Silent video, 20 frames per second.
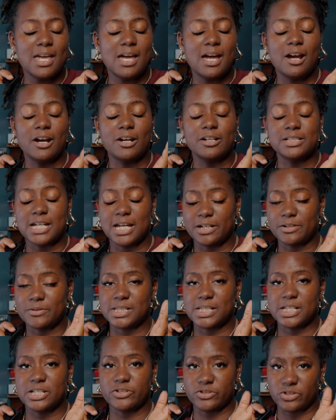Her title
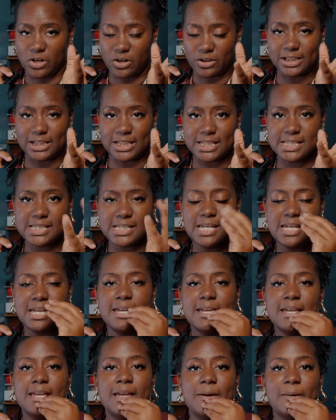says journalist.
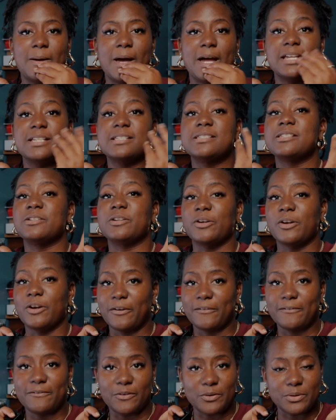I consider
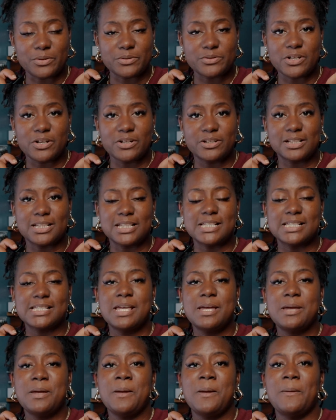her a photojournalist,
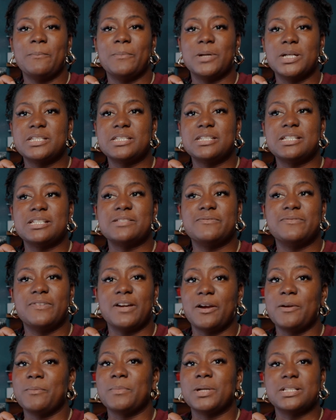but she's
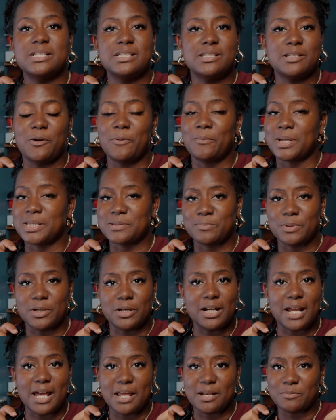very much so my
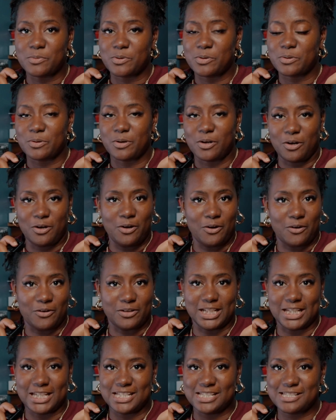spirit animal on
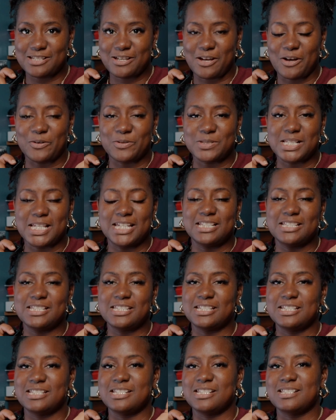the East Coast, and
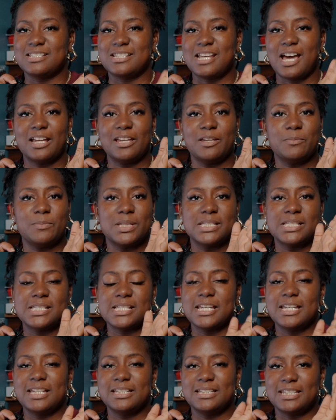she just documents
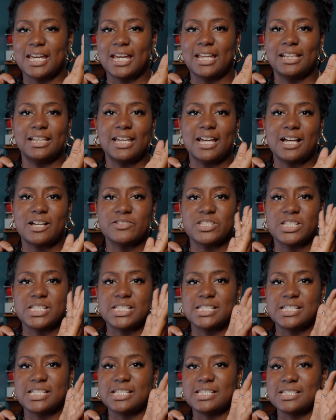it daily how she
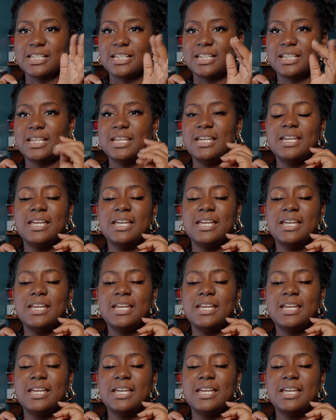sees it,